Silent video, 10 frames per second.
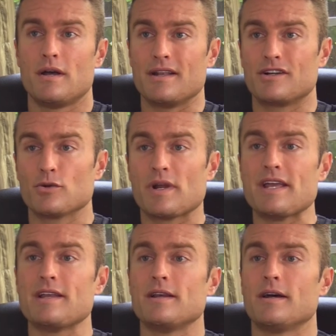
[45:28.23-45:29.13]
and
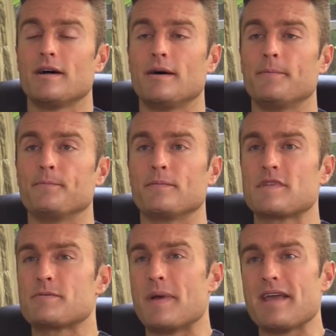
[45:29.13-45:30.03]
green um,
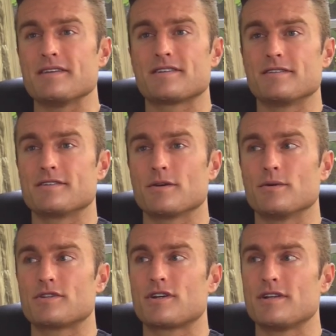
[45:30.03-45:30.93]
space and
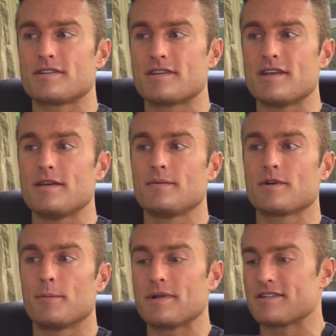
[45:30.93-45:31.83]
so it's good to see
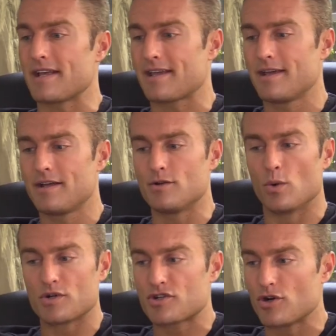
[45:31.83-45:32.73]
companies like
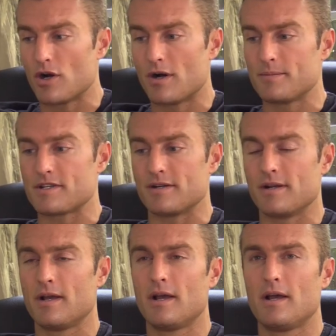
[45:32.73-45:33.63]
nordstrom's and
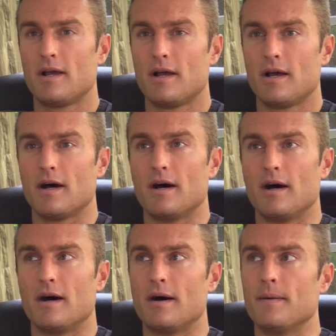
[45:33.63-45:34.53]

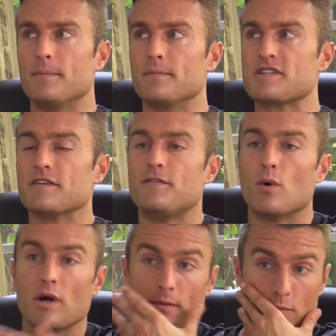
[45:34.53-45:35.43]
yeah. um,
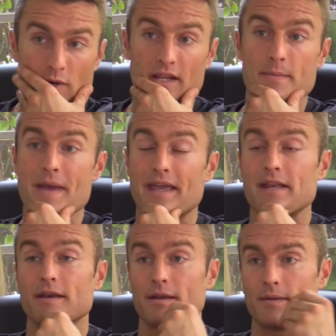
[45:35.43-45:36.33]
sephora really
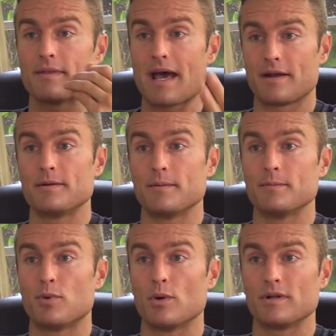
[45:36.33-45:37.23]
making that an
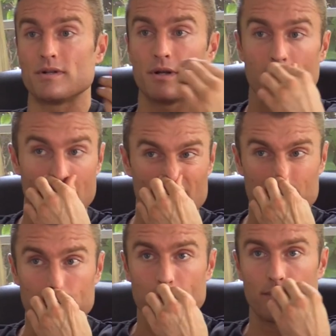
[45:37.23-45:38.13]
important
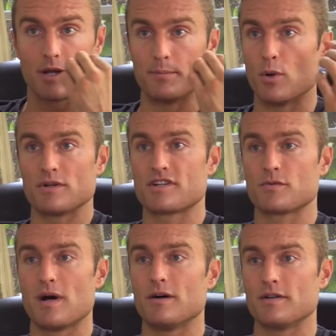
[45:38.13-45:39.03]
um, importance
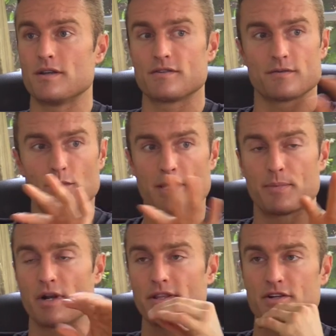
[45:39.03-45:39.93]
as well is what they
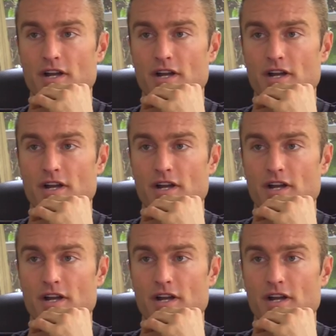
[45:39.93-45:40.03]
put on their